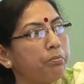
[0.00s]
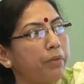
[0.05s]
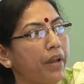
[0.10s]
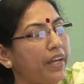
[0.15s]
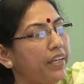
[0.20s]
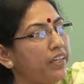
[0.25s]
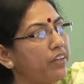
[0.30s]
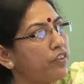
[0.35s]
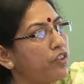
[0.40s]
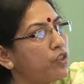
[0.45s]

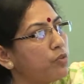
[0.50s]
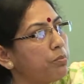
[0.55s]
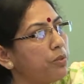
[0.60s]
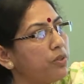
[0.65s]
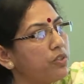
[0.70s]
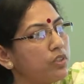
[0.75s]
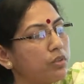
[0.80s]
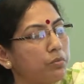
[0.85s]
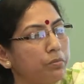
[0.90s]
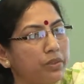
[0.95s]
Planning
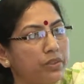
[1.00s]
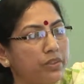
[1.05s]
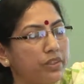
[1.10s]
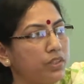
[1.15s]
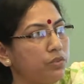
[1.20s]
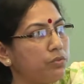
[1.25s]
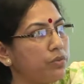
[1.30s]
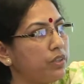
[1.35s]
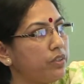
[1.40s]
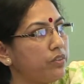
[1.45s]

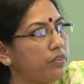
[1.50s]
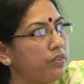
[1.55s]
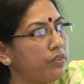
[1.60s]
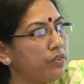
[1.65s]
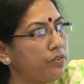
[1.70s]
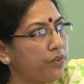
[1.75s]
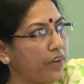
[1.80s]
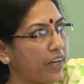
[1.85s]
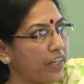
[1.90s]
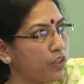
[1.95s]
responsibilities were
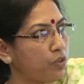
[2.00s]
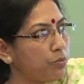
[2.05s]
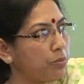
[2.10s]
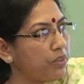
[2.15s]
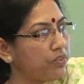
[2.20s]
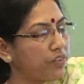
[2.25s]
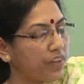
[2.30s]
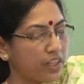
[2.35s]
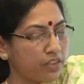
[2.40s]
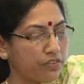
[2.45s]
tried to be
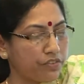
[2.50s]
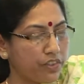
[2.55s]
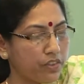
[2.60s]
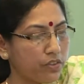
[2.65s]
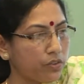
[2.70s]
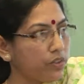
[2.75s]
transferred